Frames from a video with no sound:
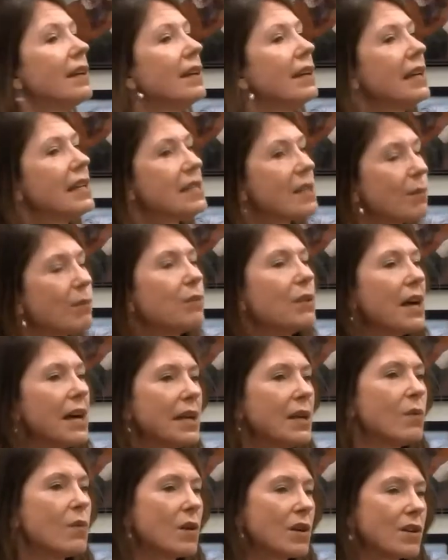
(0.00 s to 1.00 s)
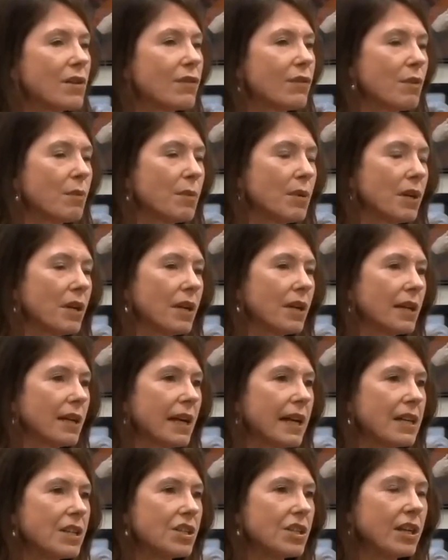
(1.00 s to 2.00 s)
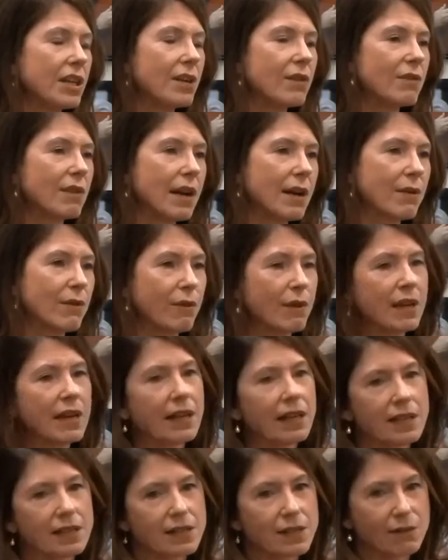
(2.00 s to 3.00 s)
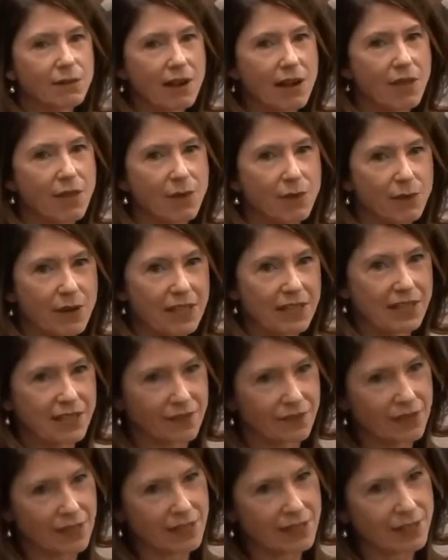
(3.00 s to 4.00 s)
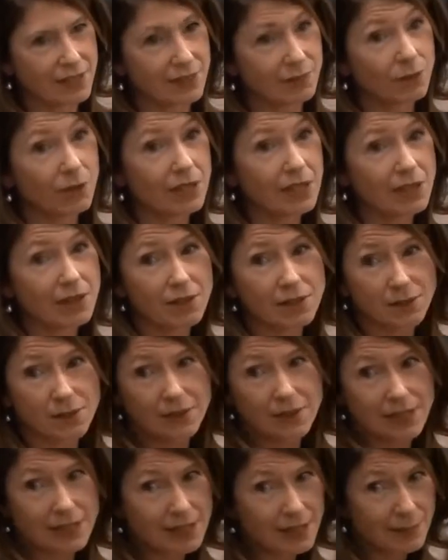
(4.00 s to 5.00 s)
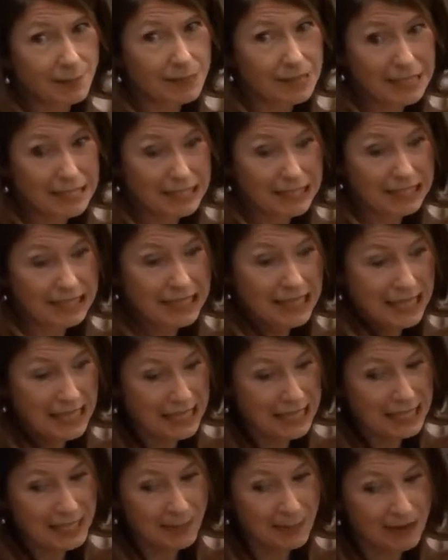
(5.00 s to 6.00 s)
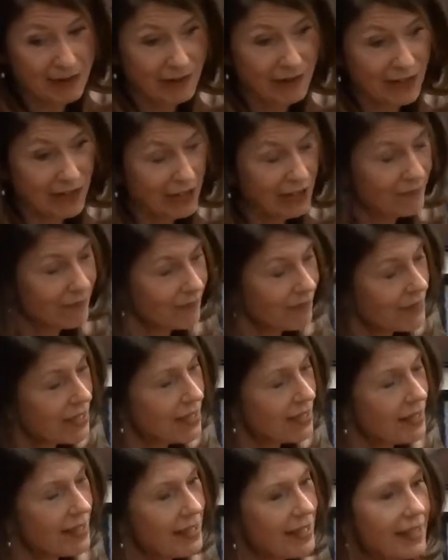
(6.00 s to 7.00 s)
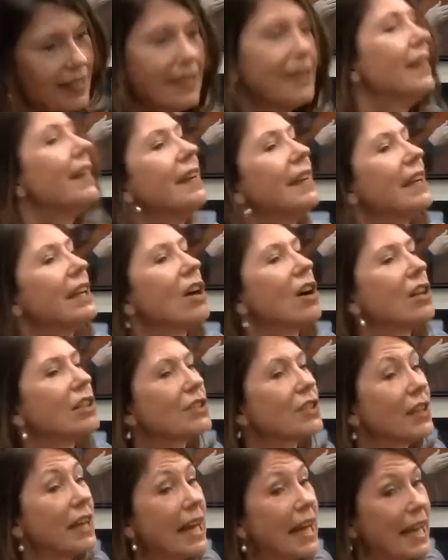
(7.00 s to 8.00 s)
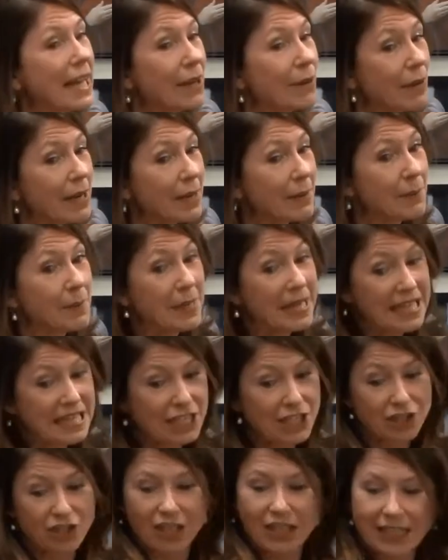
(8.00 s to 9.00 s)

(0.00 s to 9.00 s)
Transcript: It's a bloody wonderful book, and she can write rings around the rest of us. Well, he also said some nasty things about her. Mm-hmm. Called her a high grade bitch.